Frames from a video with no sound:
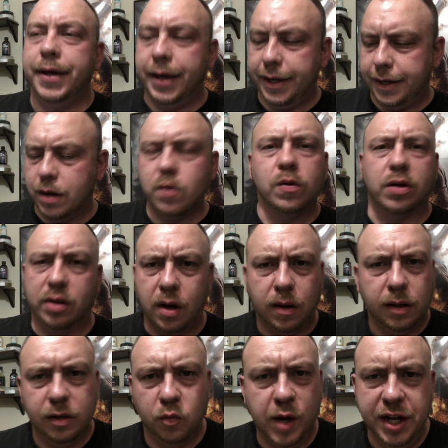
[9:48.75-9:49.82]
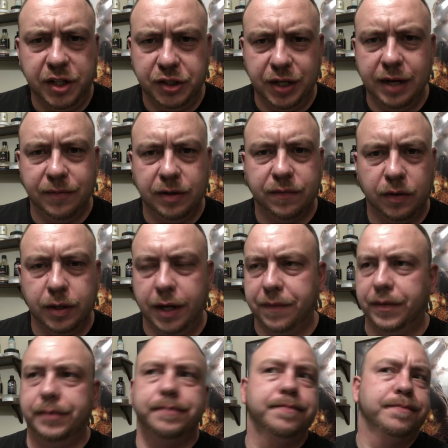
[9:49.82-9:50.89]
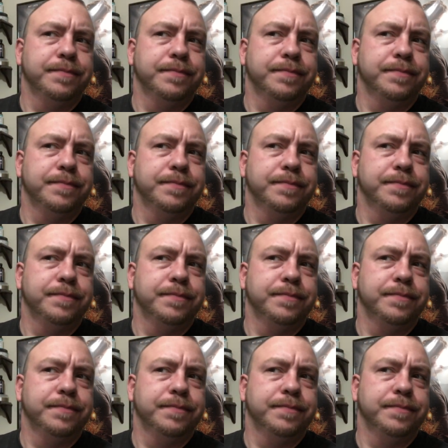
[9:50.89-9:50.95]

They don't call it wet shaving for nothing.